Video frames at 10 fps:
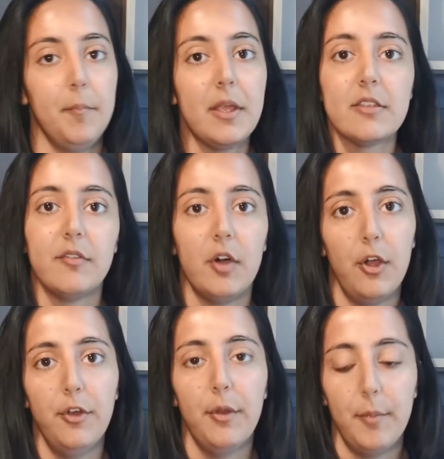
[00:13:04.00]
because of our
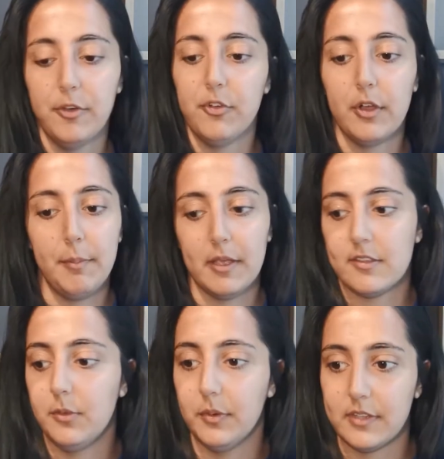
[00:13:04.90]
own emotional
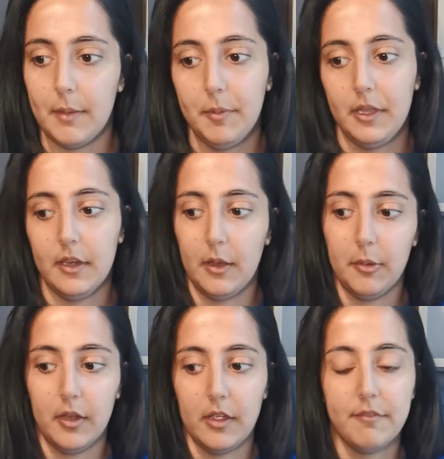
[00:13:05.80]
capacity, what's happening in
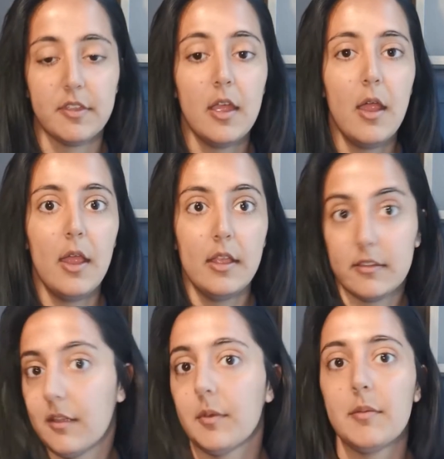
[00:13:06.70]
our lives,
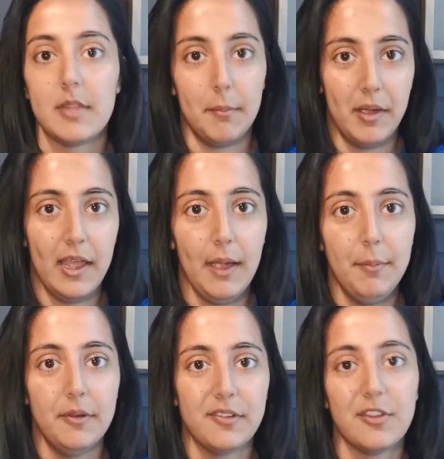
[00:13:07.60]
sometimes that might
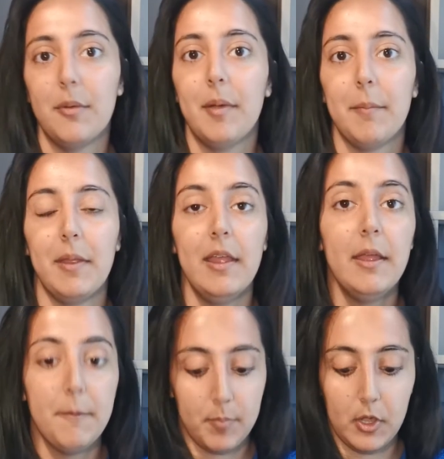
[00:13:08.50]
happen. So it might be,
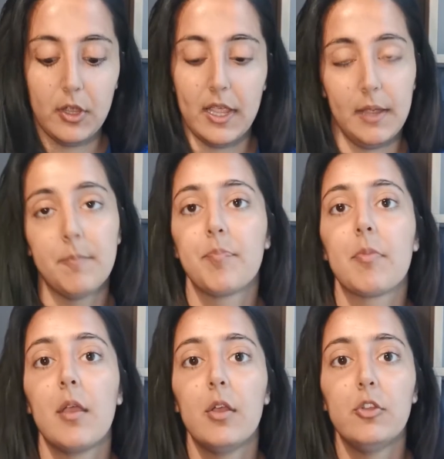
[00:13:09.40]
okay,
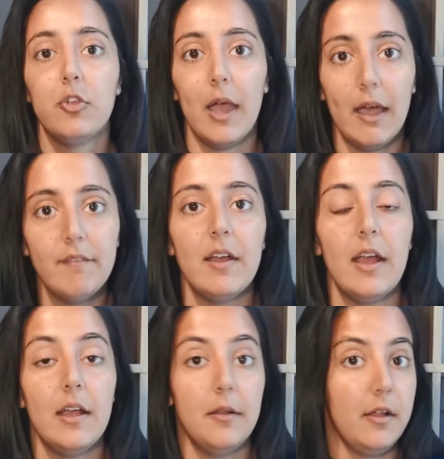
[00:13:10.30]
to
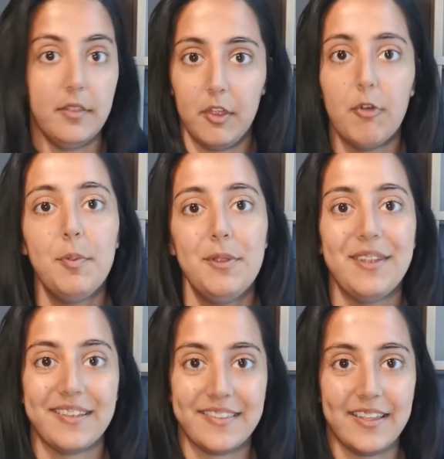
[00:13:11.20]
have
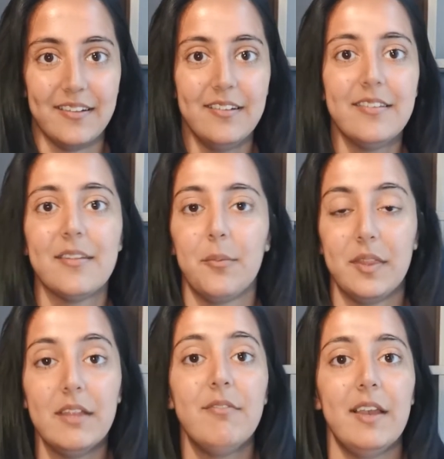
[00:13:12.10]
therapeutic skills
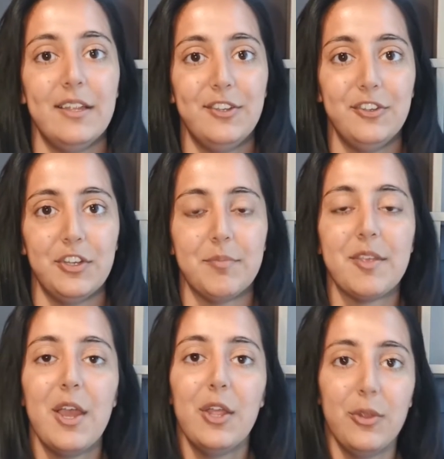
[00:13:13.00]
within relationships,
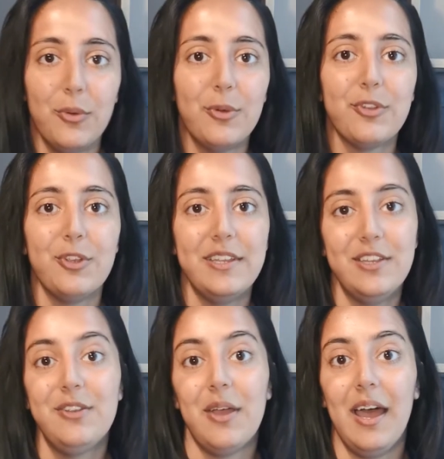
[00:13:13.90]
you also
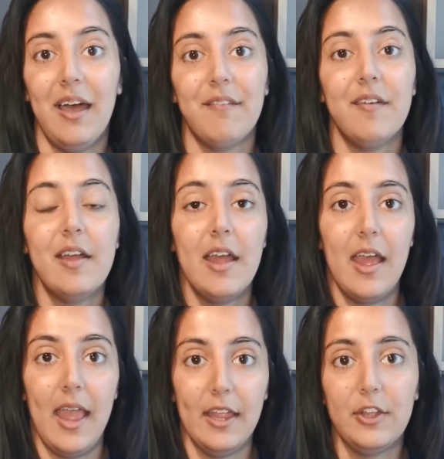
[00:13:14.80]
need to have
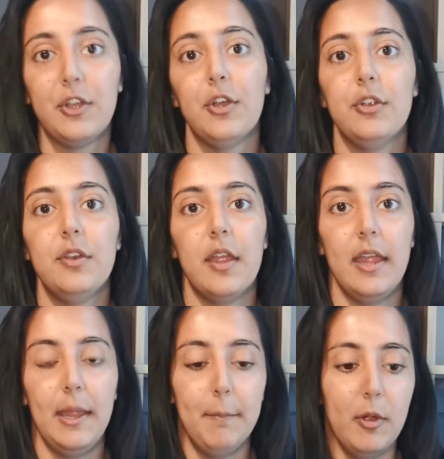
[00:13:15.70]
a good
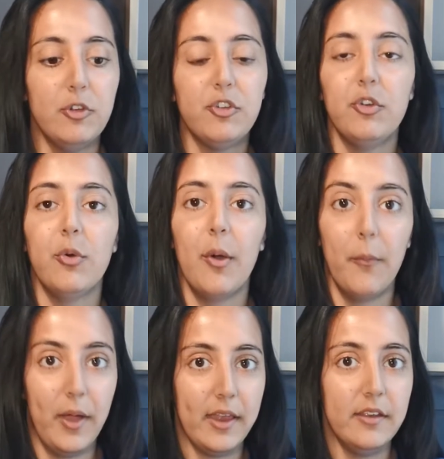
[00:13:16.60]
emotional
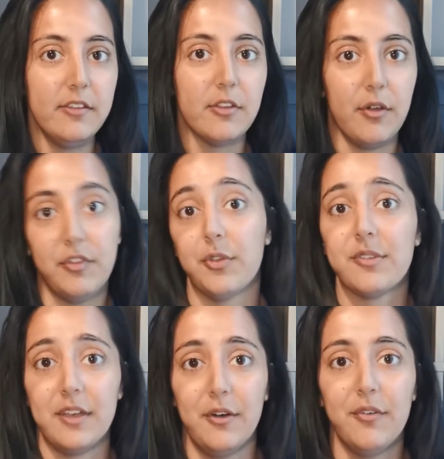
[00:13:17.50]
awareness of
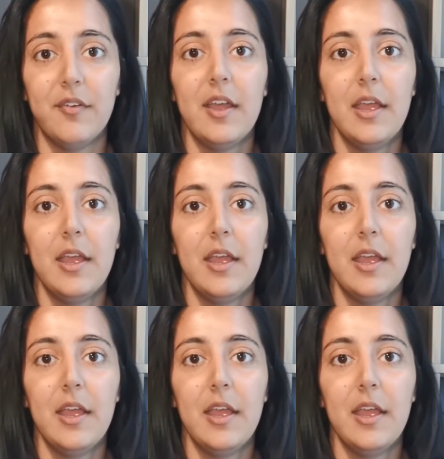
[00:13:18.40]
yourself,